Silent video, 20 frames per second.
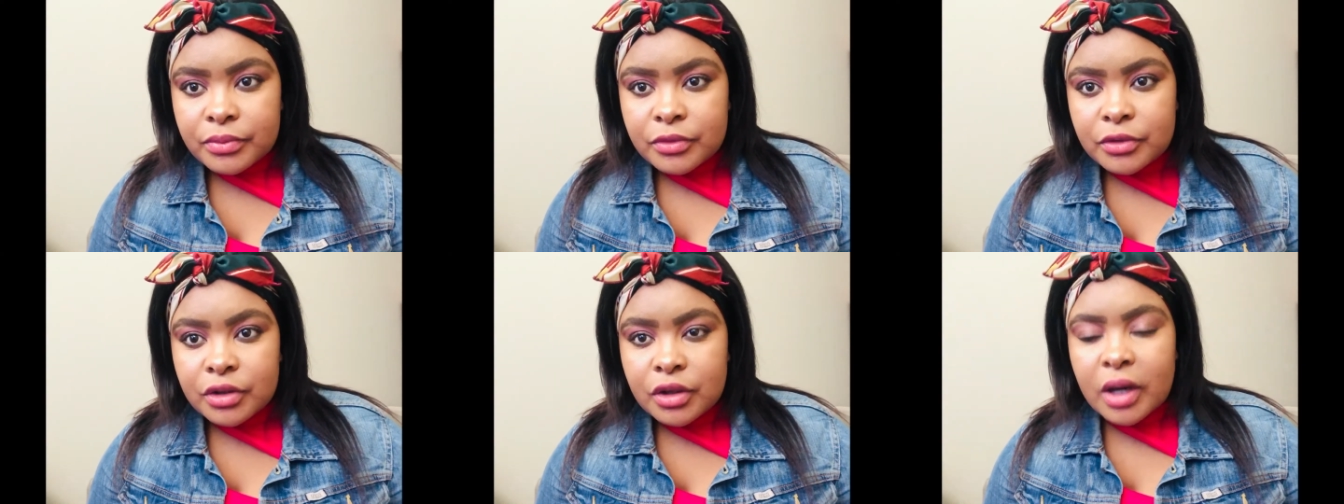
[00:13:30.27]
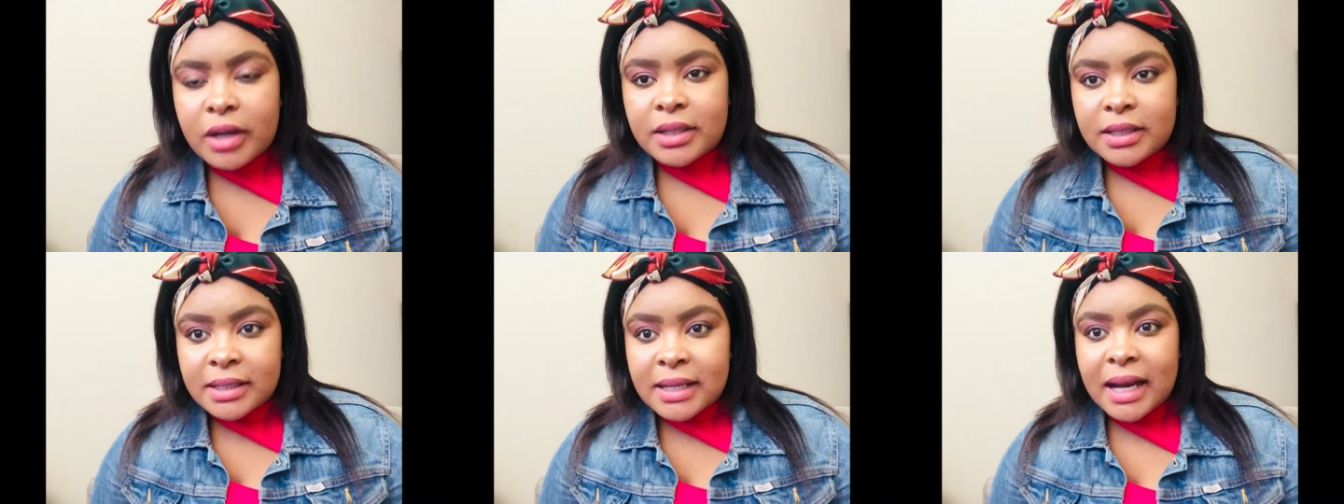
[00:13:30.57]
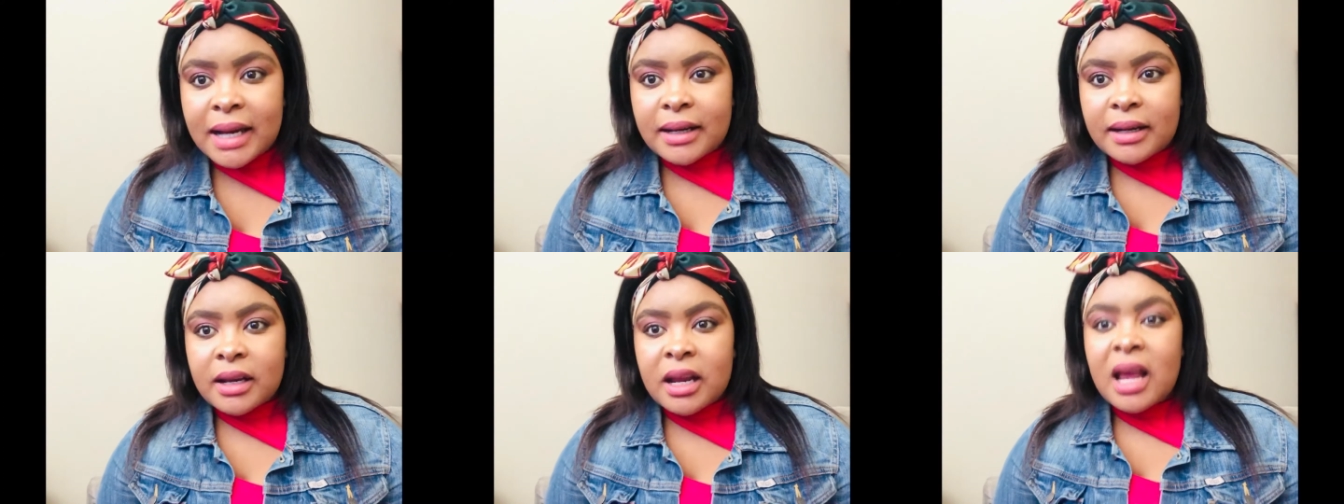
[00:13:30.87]
You
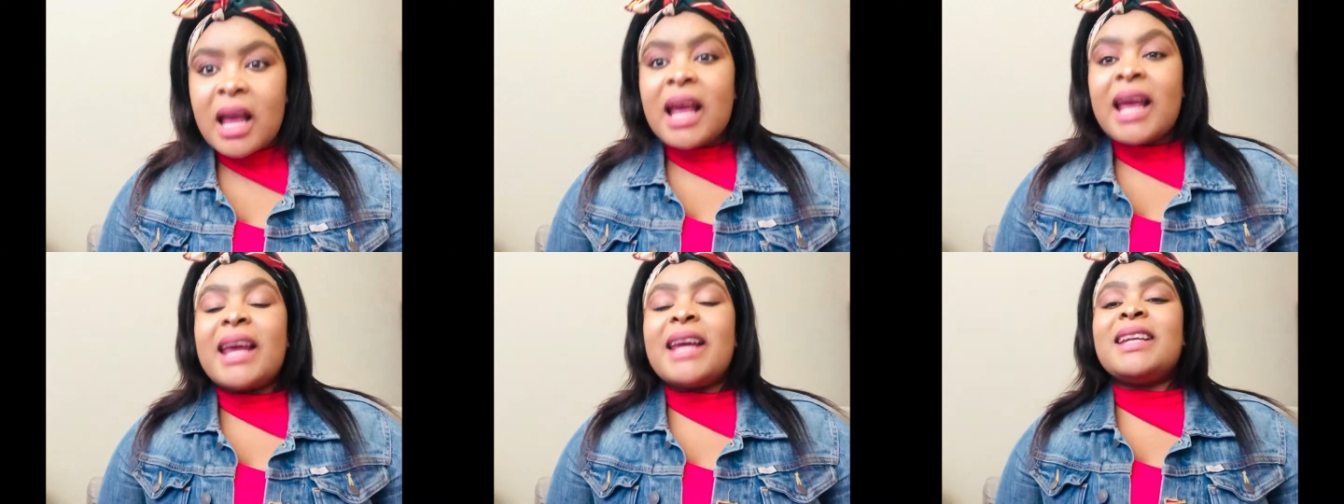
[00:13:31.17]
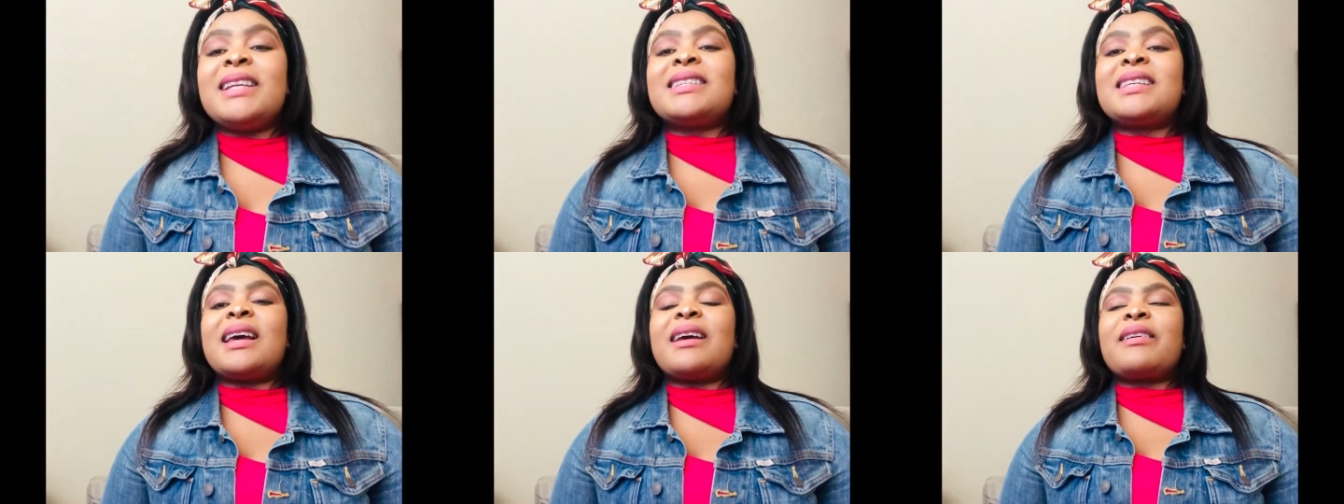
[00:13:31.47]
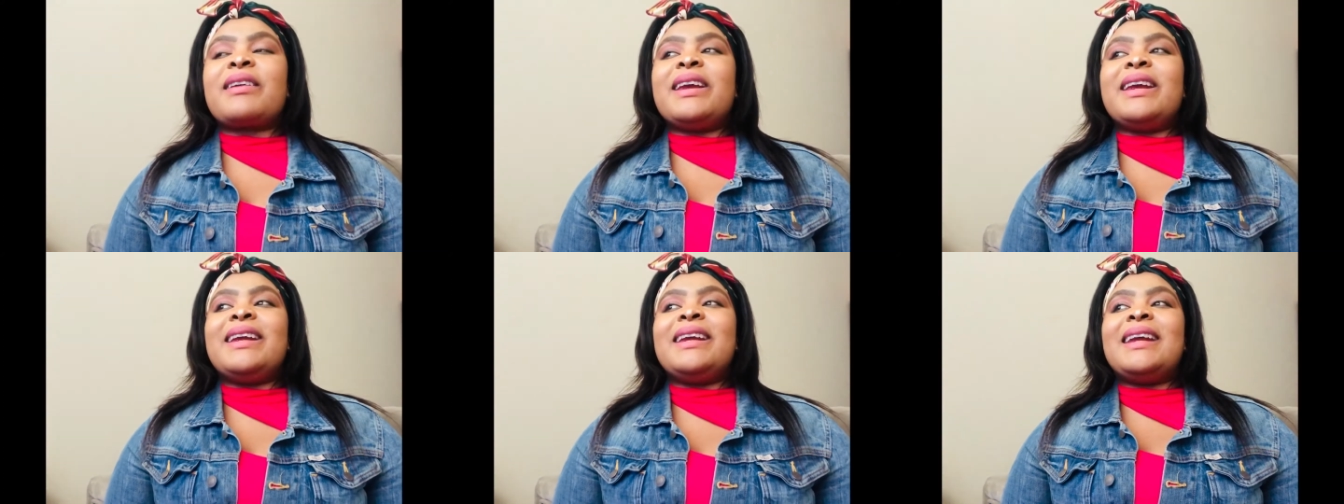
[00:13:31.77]
understand? It is a
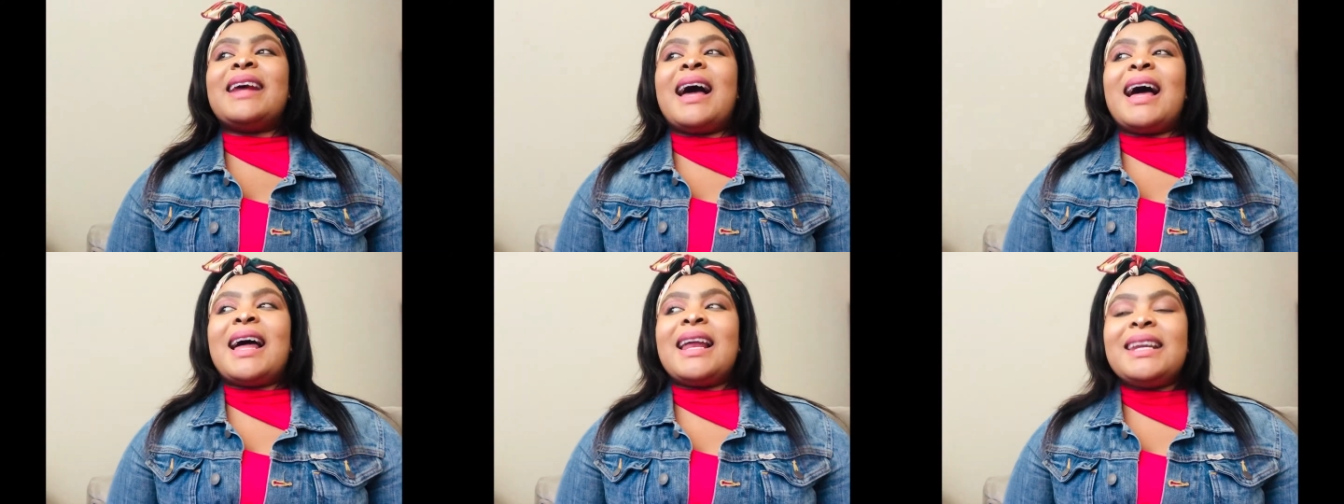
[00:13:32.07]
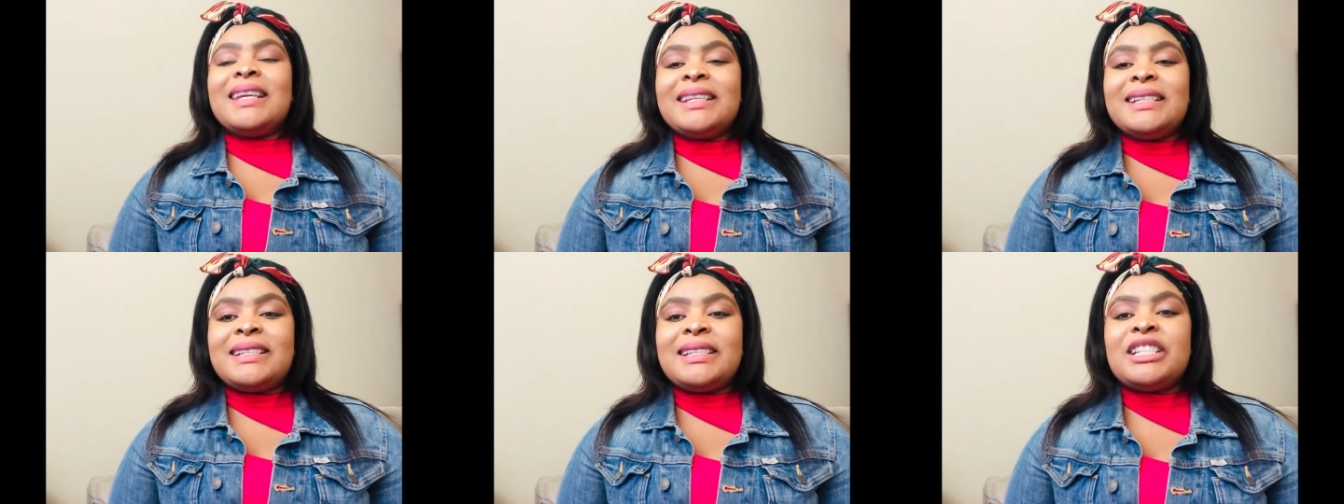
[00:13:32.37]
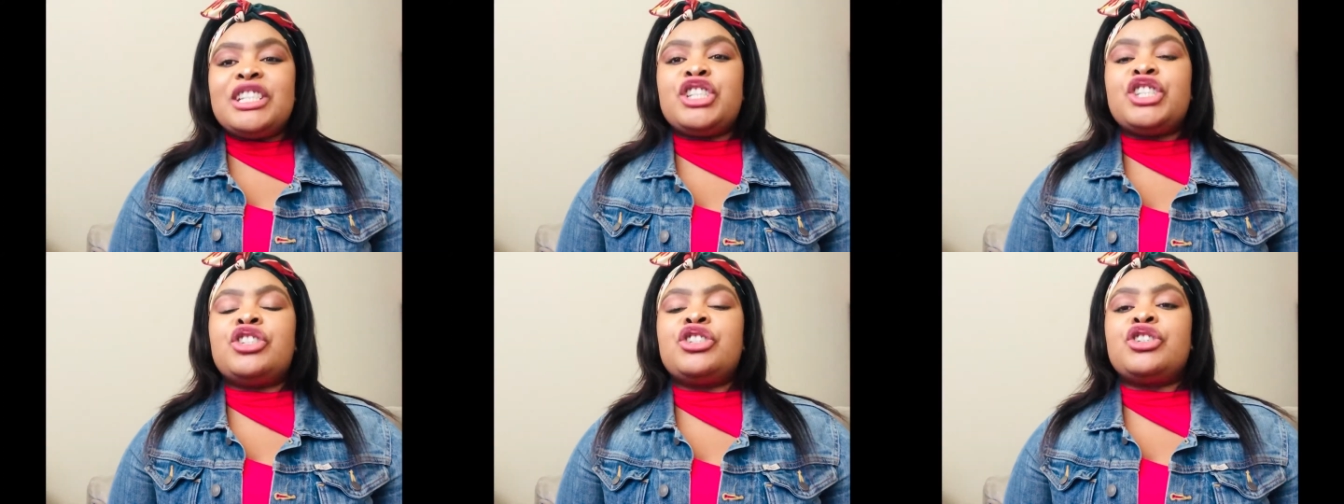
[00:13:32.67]

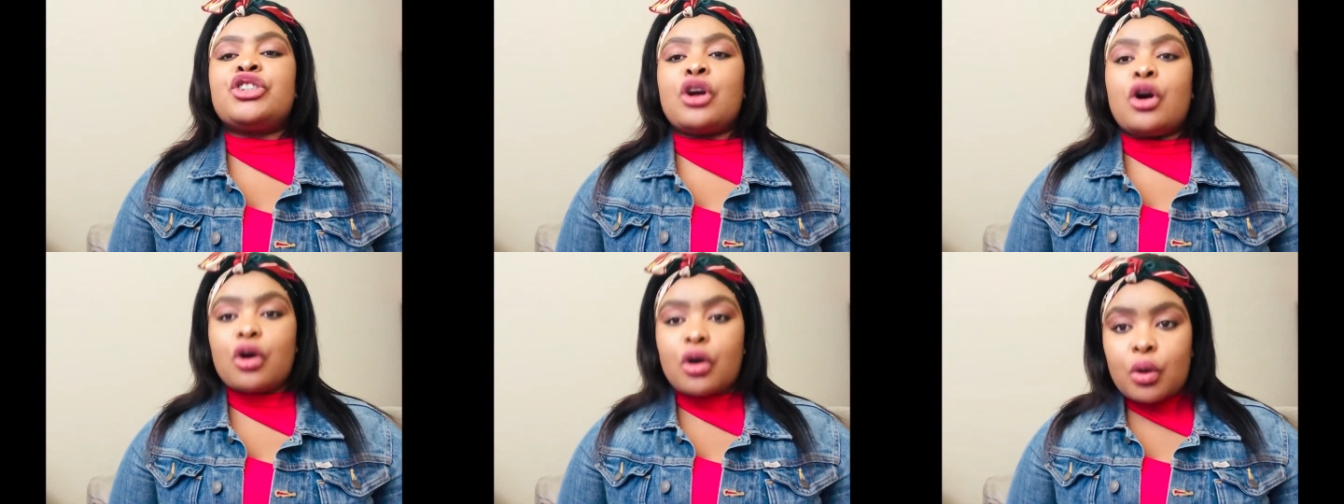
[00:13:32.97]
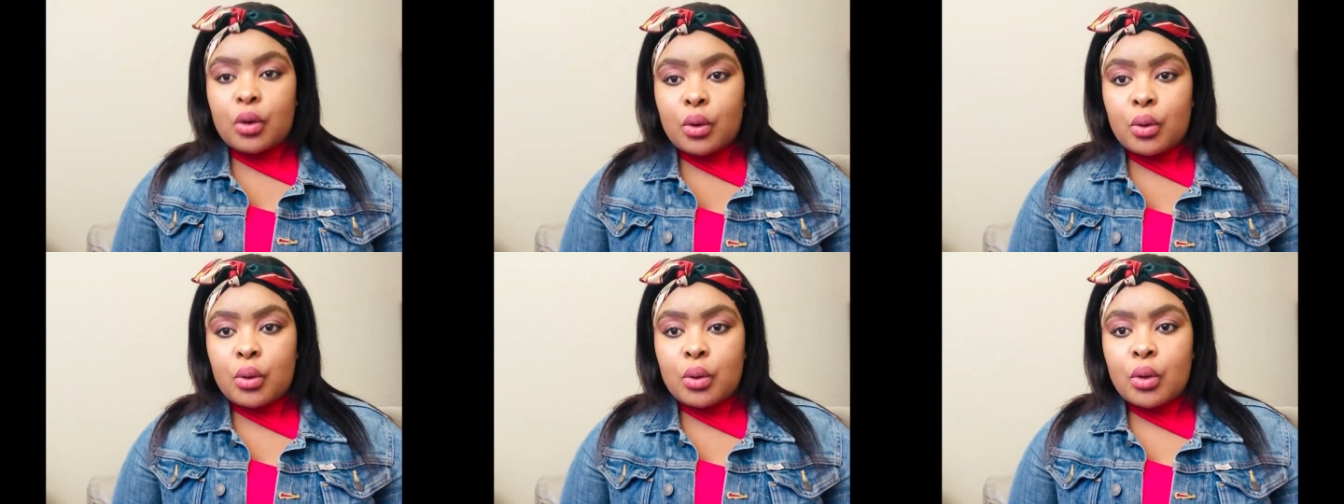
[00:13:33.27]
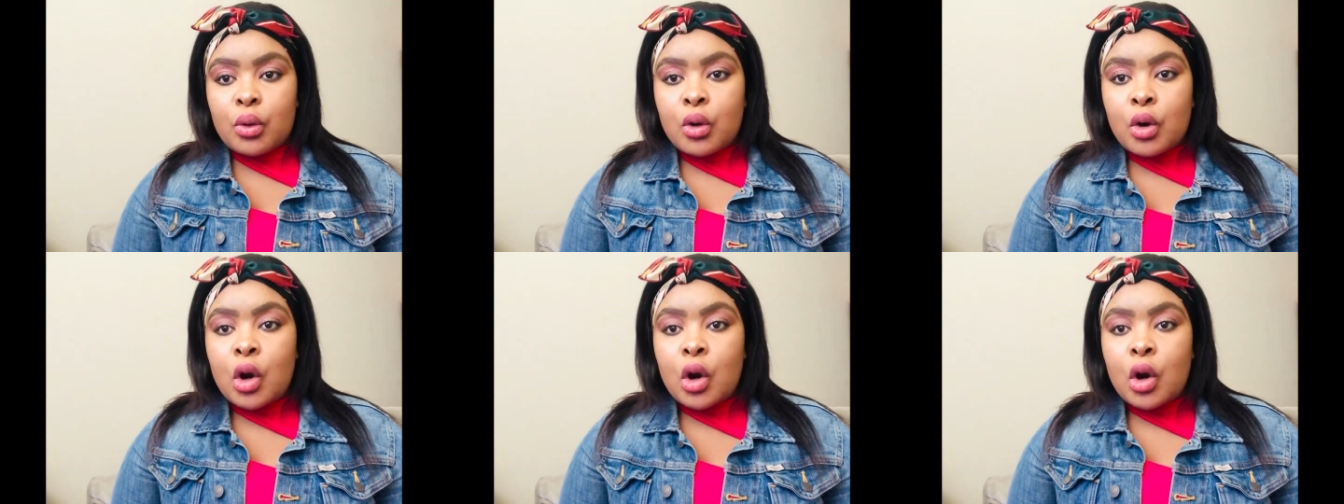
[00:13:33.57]
reality show,